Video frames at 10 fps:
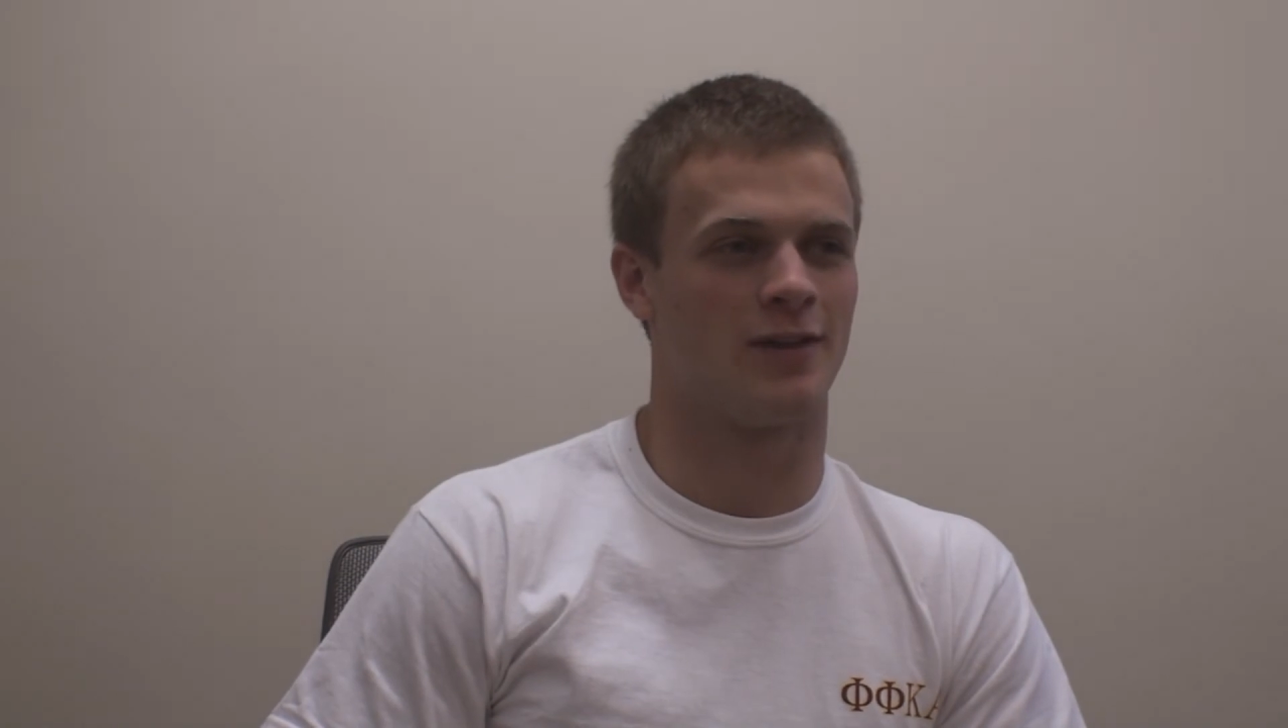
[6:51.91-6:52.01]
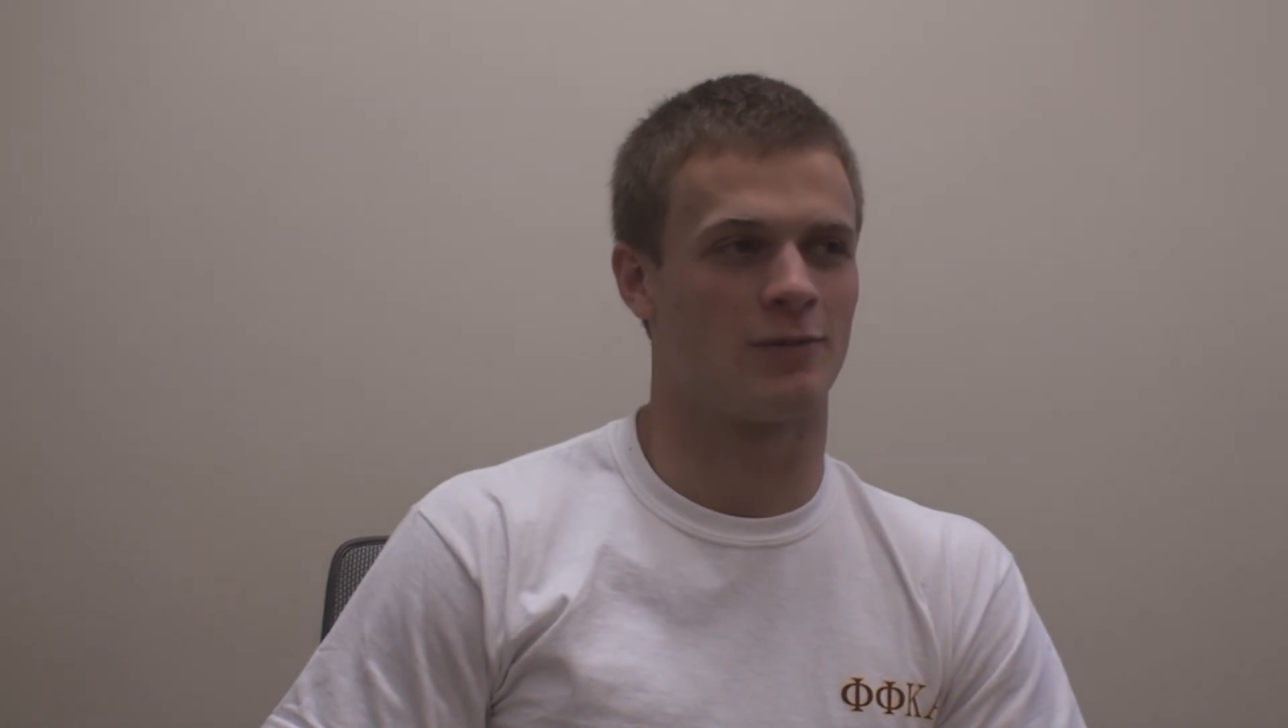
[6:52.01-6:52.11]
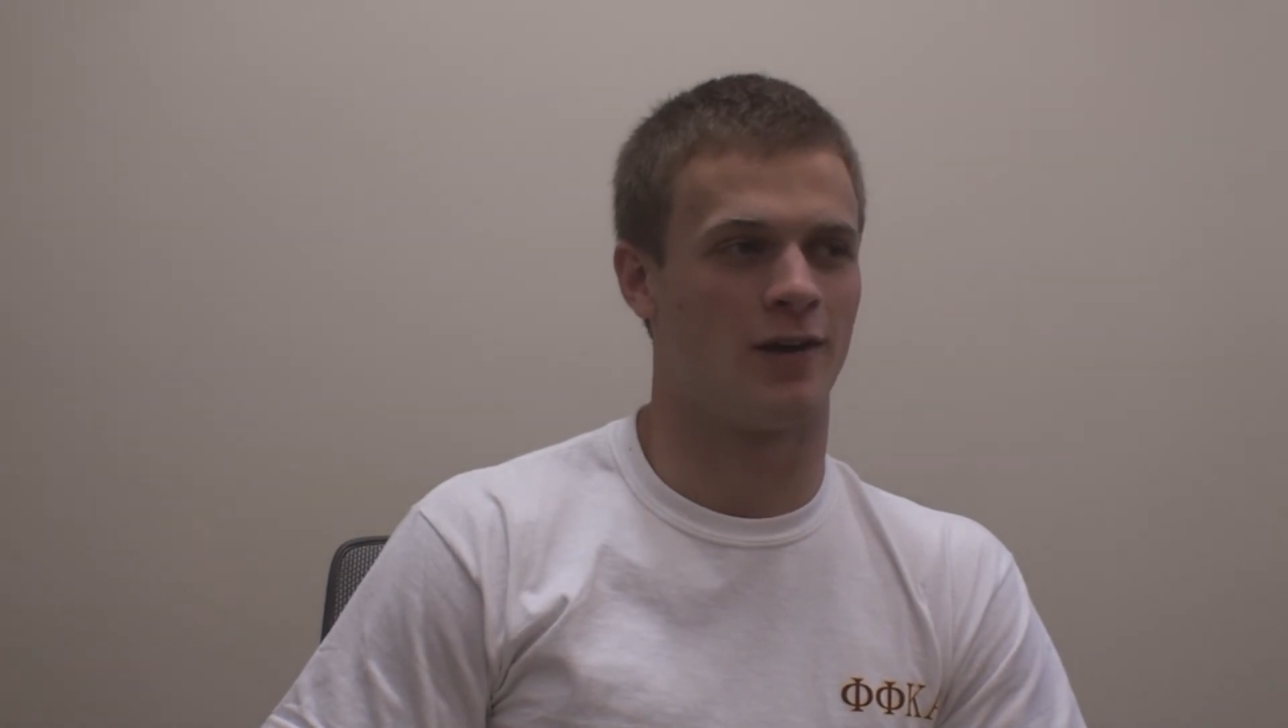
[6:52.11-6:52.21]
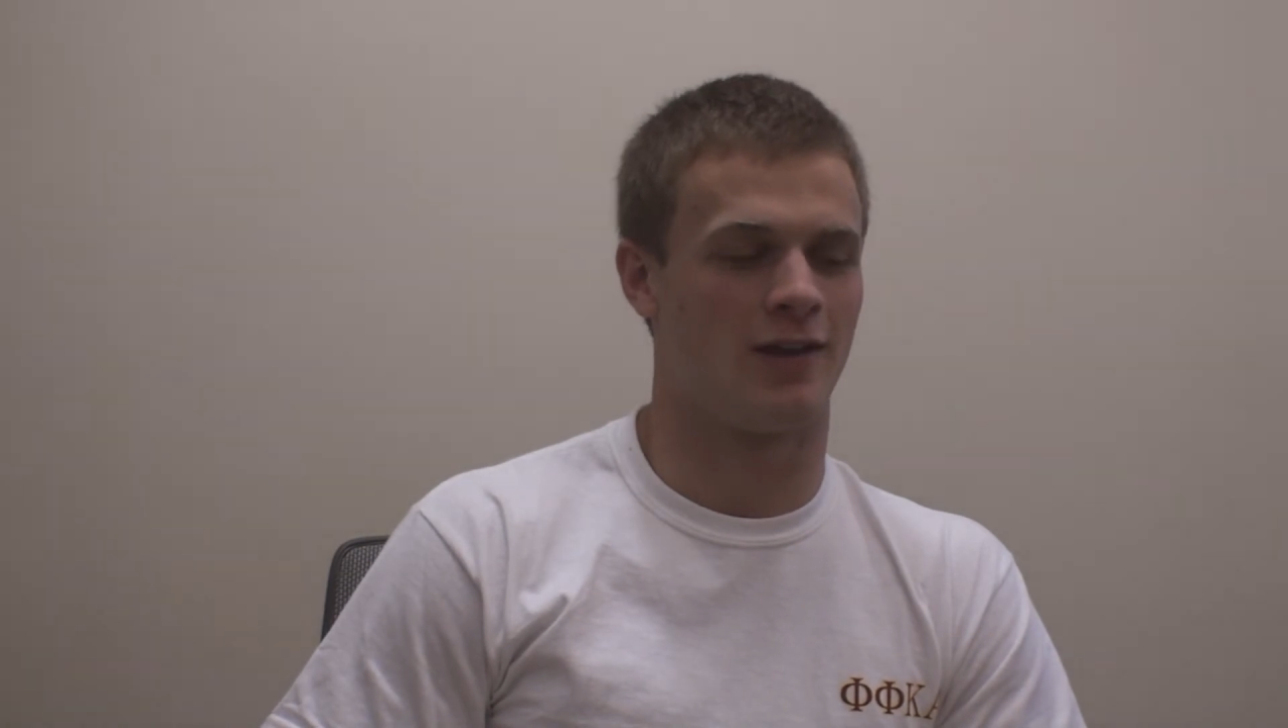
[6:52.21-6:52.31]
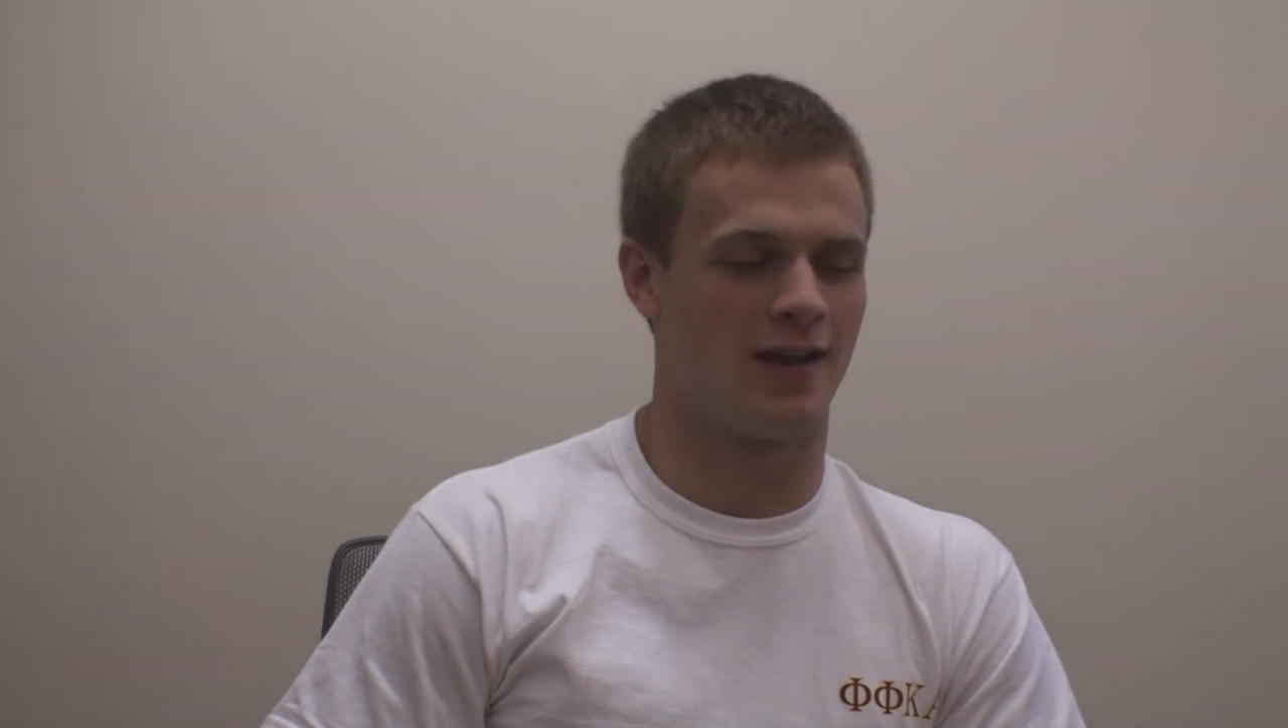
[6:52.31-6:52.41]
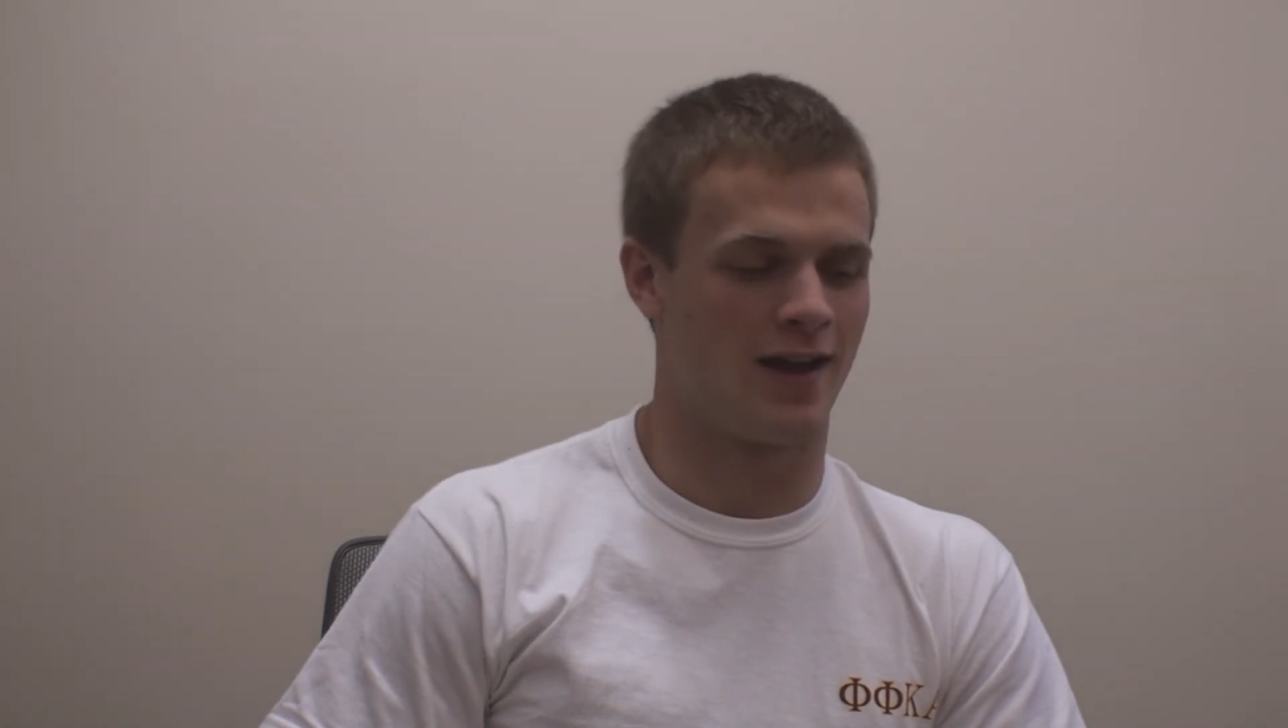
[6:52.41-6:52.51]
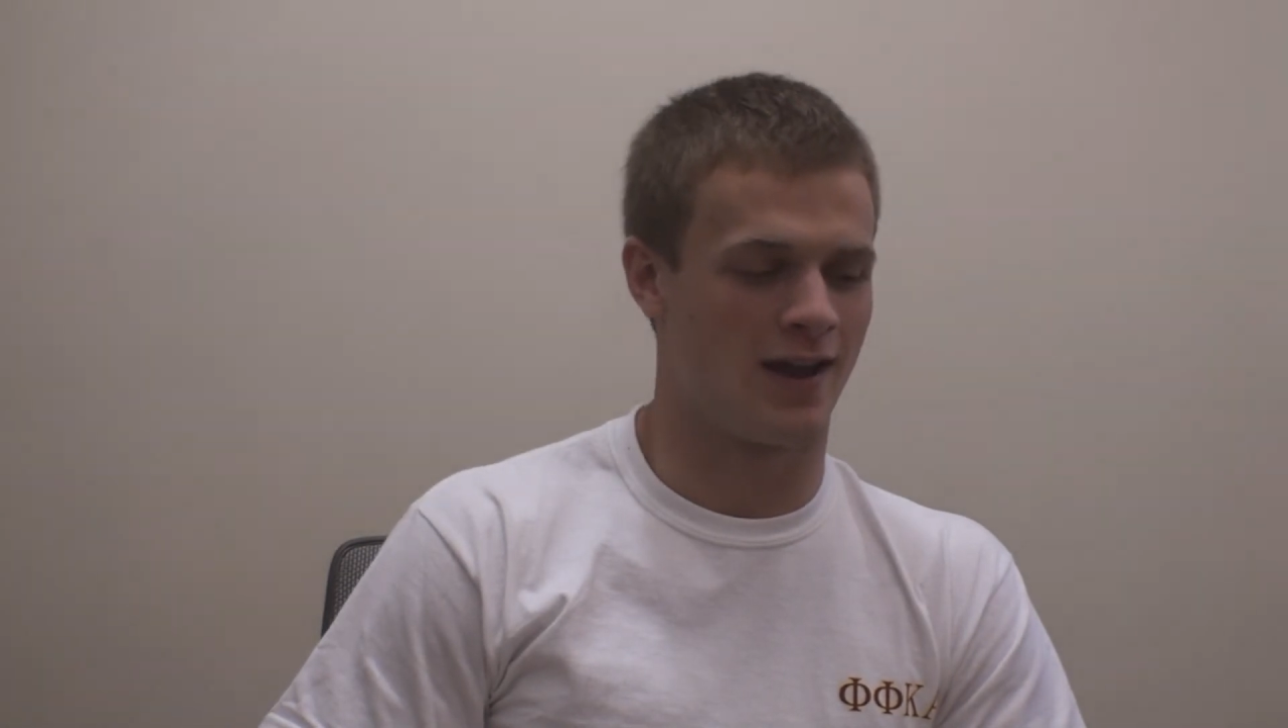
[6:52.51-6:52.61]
as well,